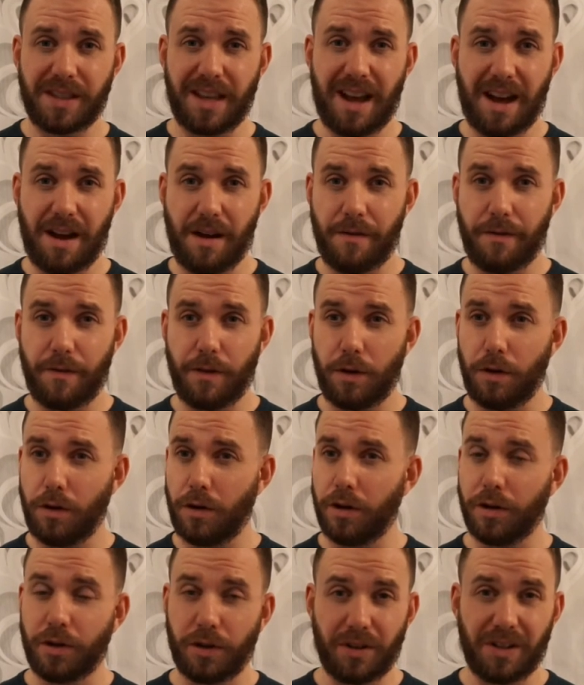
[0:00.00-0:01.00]
they have a
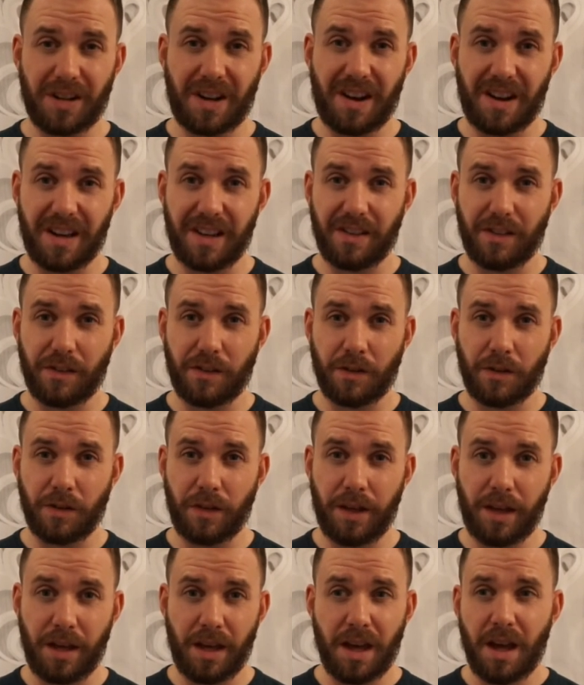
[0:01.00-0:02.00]
lot of good artists on
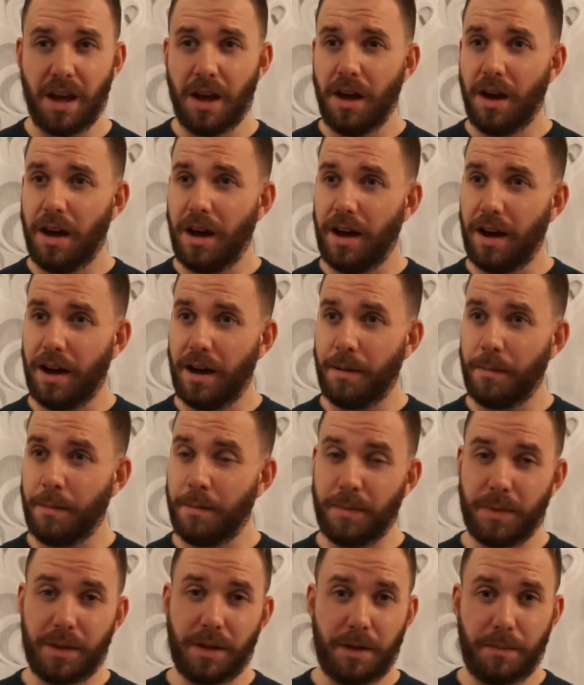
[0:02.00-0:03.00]
there
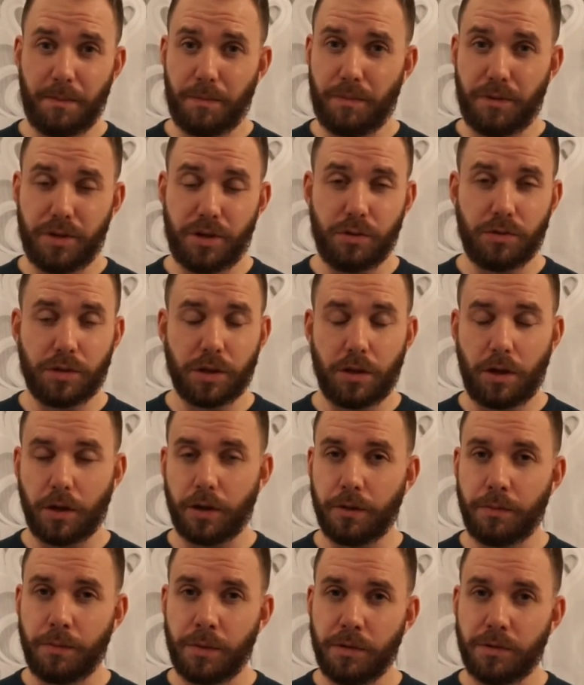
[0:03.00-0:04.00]
that produce a lot of
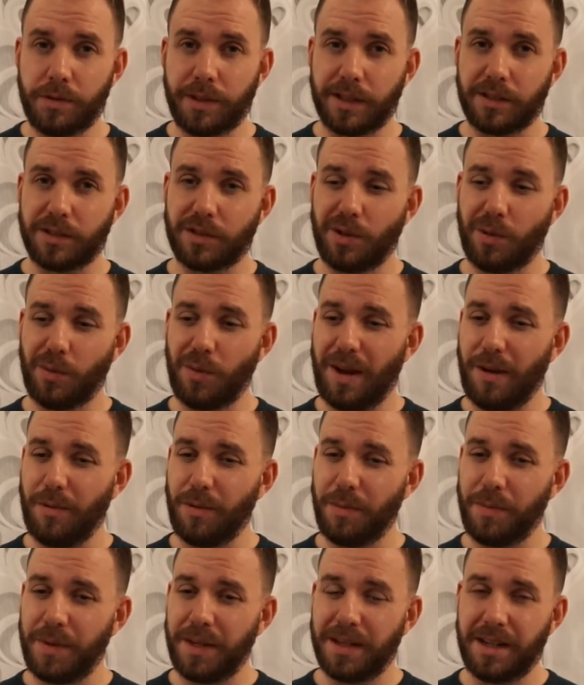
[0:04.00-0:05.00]
good music. So that
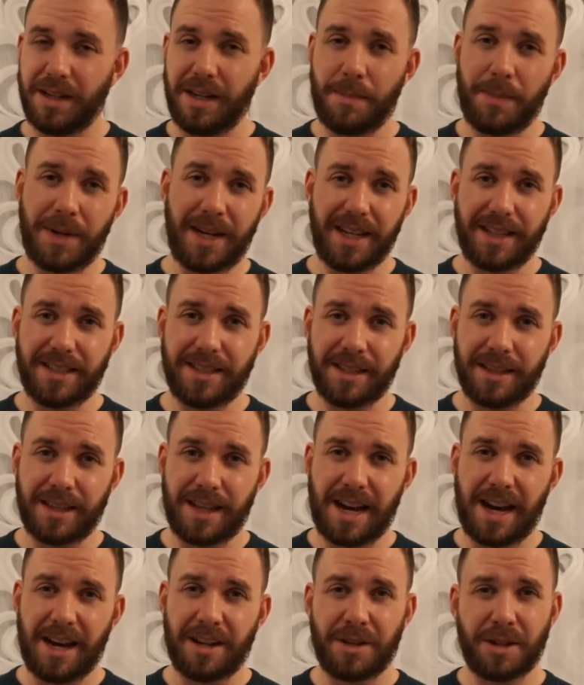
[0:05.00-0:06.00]
would mean eliminating
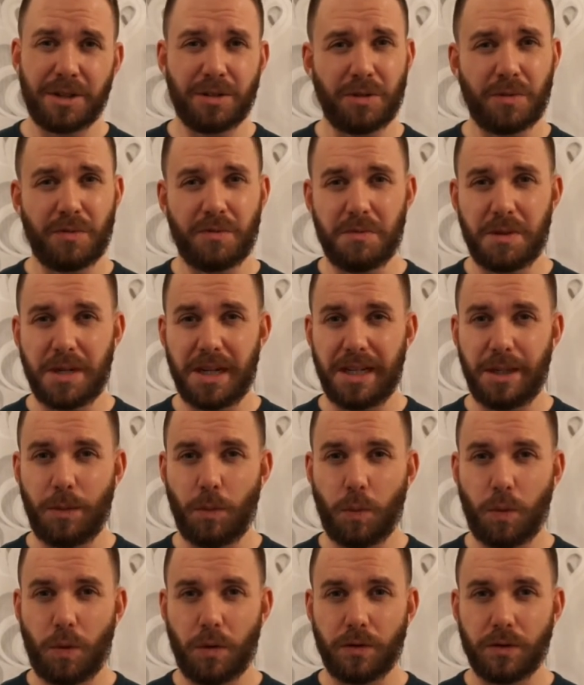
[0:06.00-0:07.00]
that, and I don't really
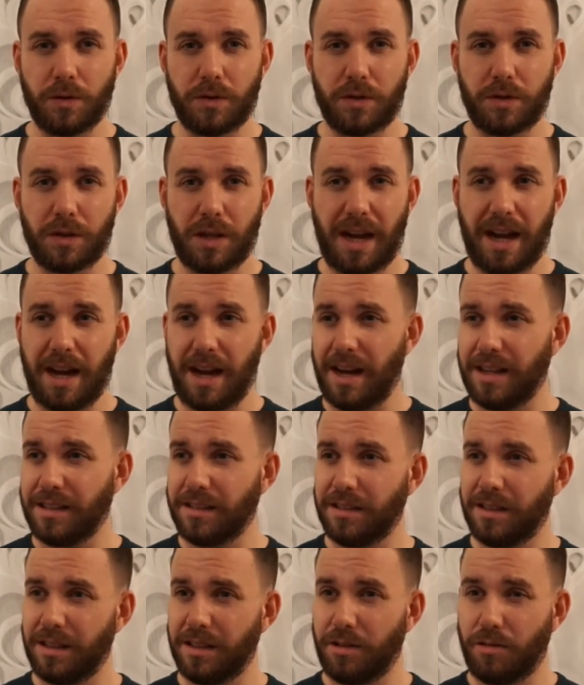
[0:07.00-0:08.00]
want,
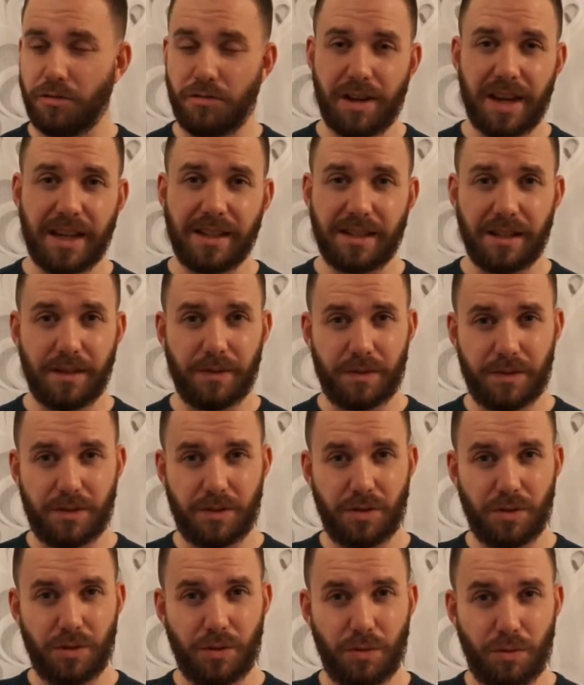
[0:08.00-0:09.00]
as a creative,
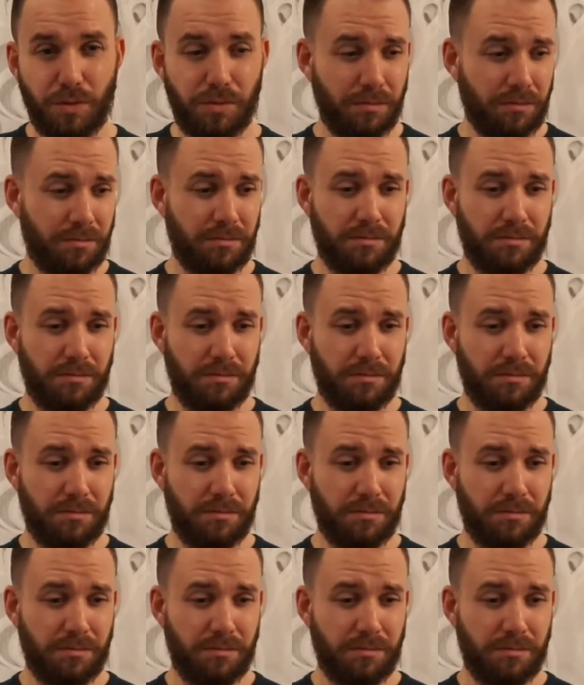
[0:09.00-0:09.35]
to